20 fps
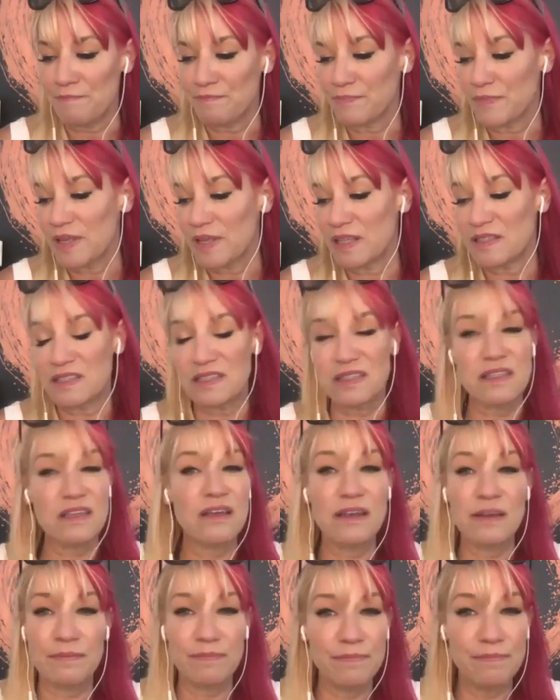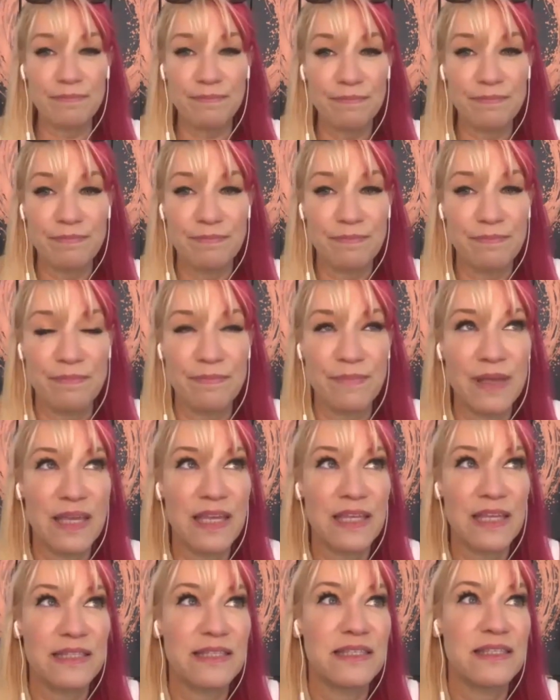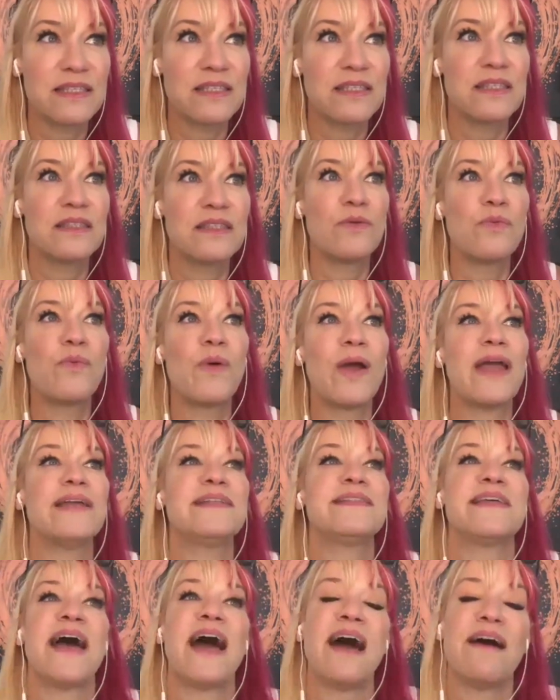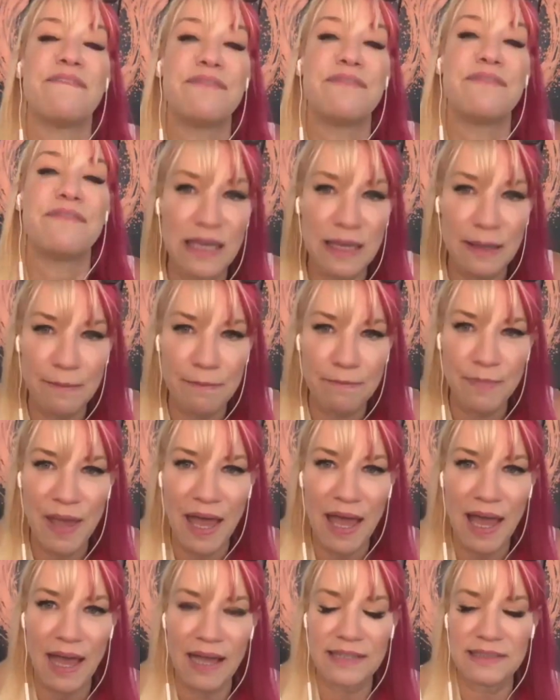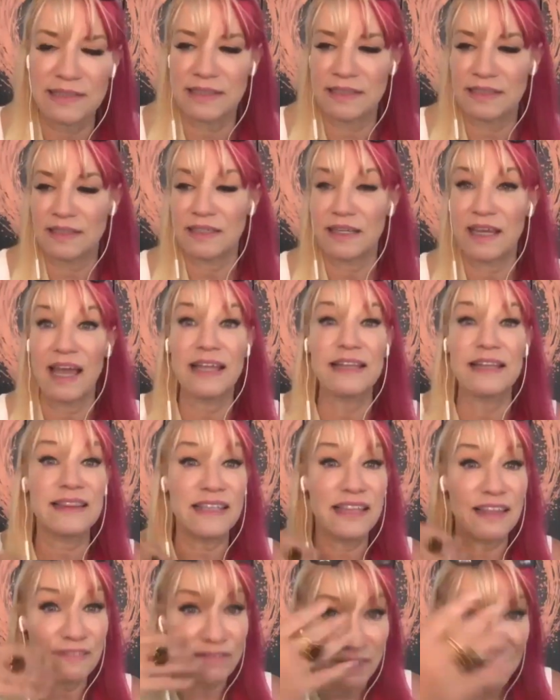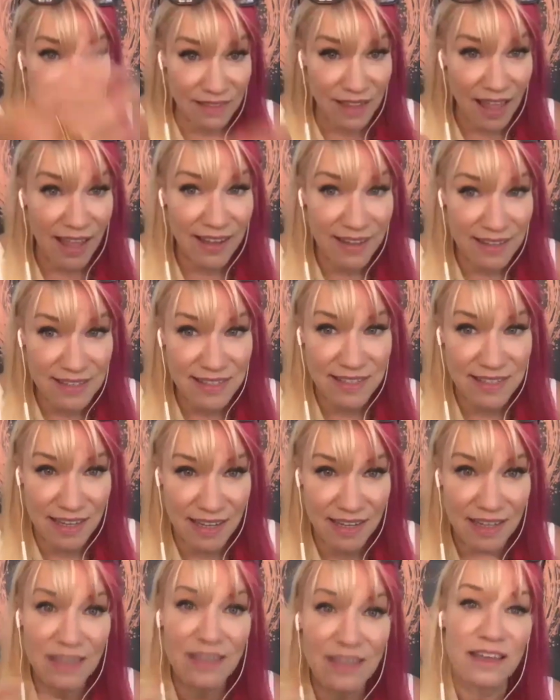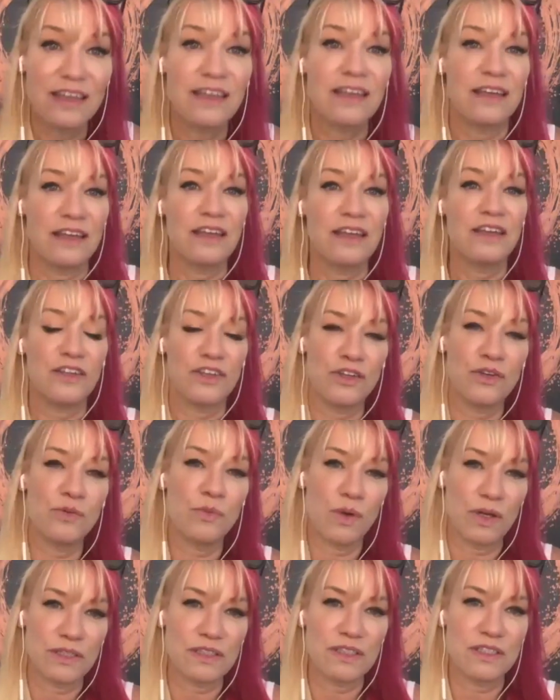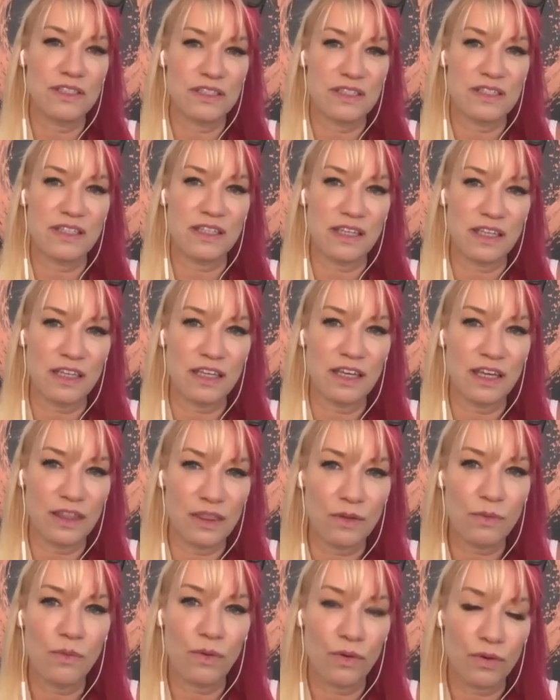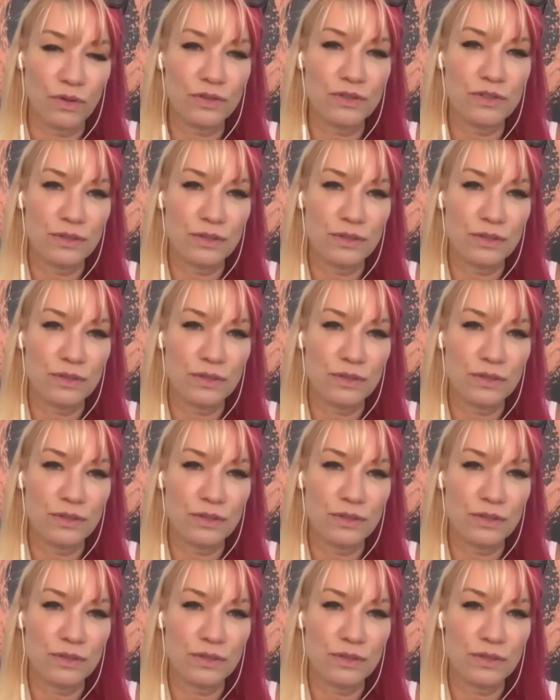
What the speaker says: it's the way to have the impact and leave the legacy you want to see in the world.